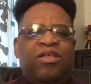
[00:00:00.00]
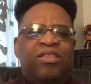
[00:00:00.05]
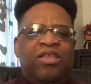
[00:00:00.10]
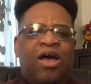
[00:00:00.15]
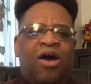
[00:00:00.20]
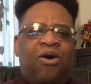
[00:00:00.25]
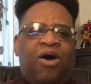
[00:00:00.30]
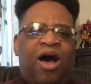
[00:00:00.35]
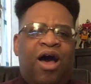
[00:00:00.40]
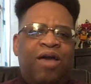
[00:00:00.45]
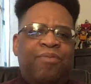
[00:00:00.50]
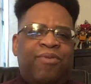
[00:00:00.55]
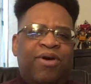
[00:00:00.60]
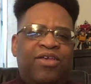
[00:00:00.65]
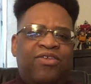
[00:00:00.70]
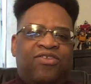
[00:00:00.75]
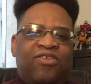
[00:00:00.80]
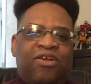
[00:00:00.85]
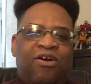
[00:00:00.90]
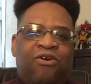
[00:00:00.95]
Now, I
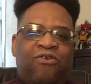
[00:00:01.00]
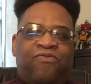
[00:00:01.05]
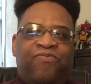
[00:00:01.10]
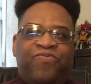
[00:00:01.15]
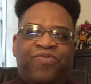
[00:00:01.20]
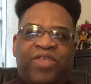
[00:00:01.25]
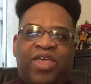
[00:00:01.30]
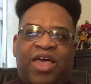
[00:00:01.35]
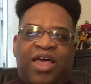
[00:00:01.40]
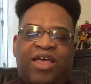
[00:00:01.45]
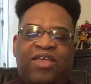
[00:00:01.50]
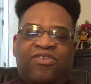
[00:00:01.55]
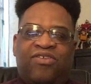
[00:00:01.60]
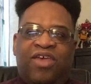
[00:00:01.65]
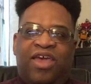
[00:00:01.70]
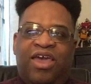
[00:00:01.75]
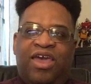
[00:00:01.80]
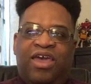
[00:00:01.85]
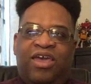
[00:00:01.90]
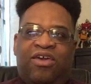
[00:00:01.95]
myself, as
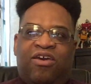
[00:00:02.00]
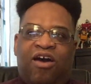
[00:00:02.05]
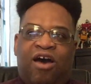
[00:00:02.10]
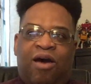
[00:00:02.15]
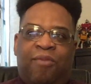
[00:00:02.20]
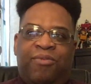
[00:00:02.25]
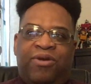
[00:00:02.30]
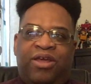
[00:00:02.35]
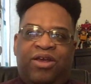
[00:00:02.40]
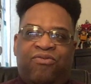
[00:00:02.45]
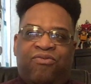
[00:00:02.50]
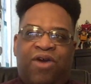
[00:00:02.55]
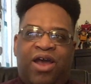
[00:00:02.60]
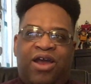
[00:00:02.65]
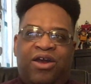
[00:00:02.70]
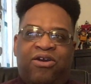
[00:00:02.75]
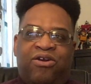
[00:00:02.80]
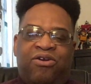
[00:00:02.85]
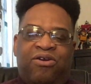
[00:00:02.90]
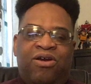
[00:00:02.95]
a comedy
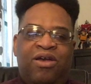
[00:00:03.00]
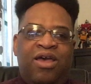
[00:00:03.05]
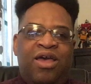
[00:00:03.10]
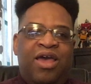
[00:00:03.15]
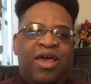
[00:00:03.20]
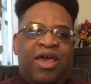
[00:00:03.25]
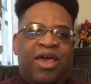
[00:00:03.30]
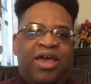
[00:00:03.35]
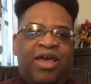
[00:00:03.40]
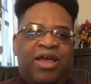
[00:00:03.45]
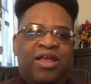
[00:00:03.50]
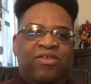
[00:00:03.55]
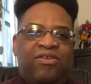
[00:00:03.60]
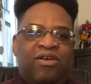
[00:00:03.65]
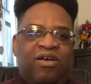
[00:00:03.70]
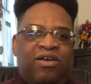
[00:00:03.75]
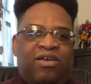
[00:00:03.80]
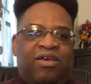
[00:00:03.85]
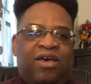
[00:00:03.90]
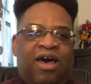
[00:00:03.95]
writer
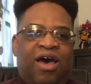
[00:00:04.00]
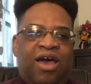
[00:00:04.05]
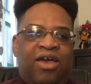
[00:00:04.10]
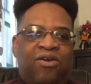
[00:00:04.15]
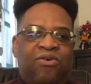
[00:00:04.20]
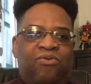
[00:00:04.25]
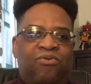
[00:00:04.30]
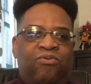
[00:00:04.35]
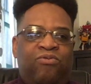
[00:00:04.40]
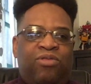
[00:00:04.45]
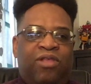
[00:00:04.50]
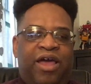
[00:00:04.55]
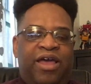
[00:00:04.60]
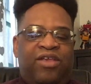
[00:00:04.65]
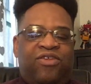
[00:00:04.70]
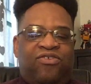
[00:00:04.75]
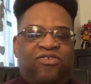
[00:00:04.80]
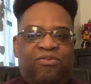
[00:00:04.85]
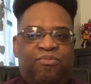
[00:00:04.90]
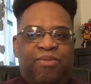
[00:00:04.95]
and a guy who
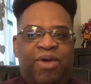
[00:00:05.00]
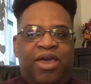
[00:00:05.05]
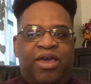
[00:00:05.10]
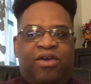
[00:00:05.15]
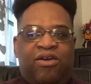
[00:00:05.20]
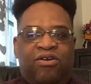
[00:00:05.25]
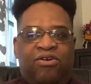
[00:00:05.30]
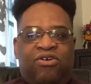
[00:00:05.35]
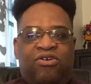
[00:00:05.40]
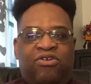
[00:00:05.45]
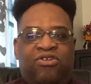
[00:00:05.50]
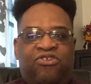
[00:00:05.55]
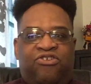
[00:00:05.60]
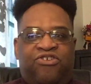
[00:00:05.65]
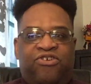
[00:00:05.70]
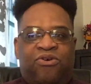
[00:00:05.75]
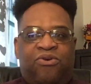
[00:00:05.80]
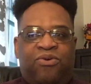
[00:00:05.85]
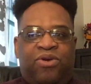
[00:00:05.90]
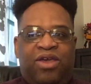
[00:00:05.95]
likes to make a good
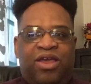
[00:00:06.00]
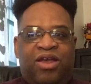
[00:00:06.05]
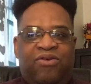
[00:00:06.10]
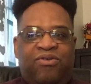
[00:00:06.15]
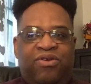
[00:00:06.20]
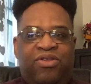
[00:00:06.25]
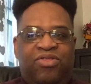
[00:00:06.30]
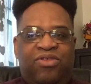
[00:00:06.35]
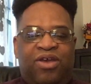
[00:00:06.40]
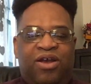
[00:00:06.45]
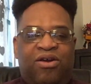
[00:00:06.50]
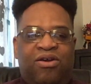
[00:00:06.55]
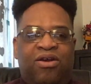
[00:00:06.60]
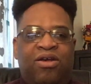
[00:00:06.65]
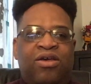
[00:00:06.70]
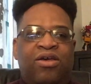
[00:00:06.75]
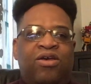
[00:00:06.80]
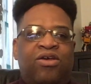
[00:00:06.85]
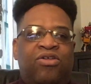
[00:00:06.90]
joke here and there,